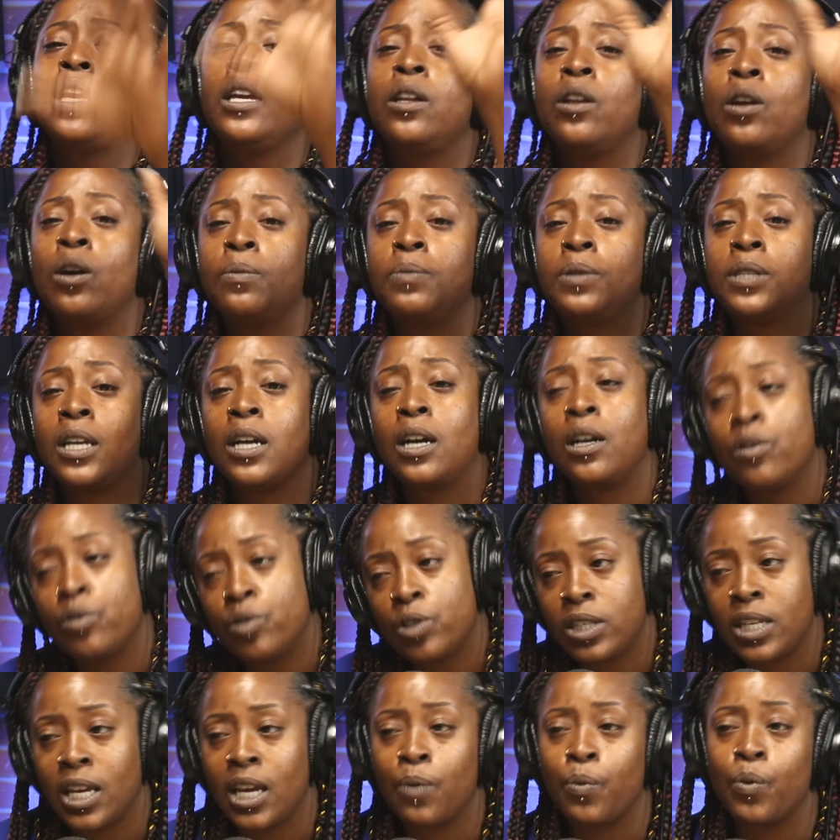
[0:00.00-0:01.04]
You know I'm saying?
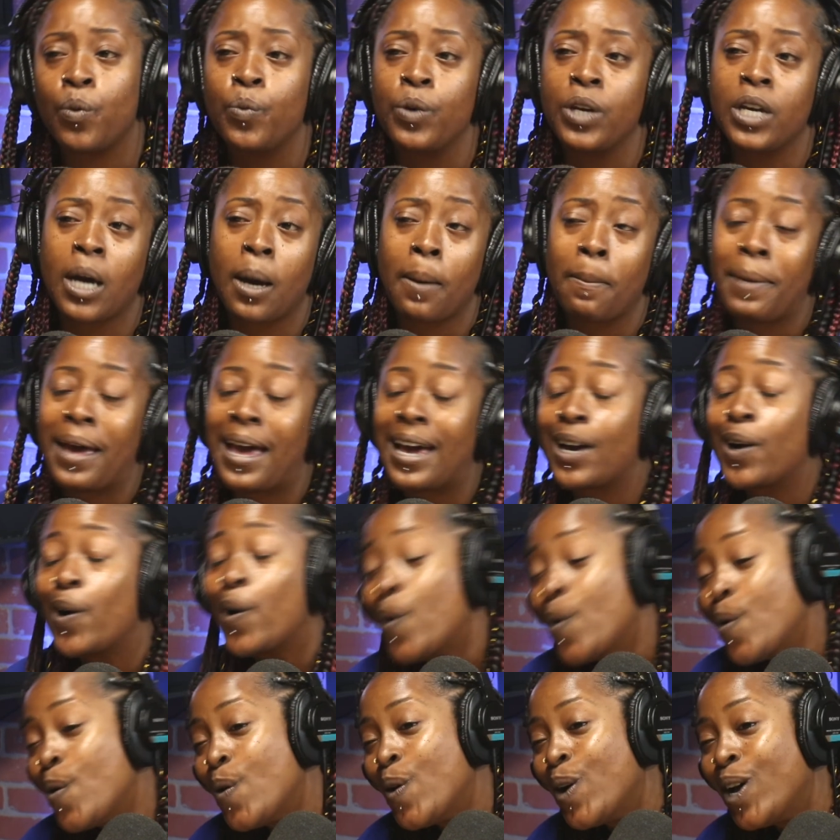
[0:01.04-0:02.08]
Understand when we come back
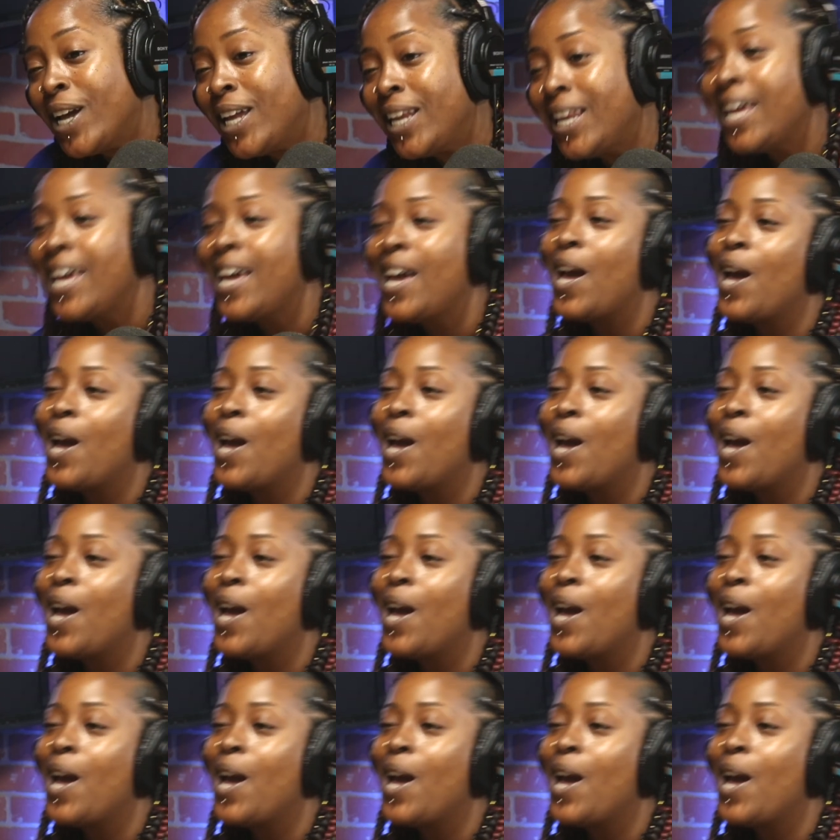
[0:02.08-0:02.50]
on.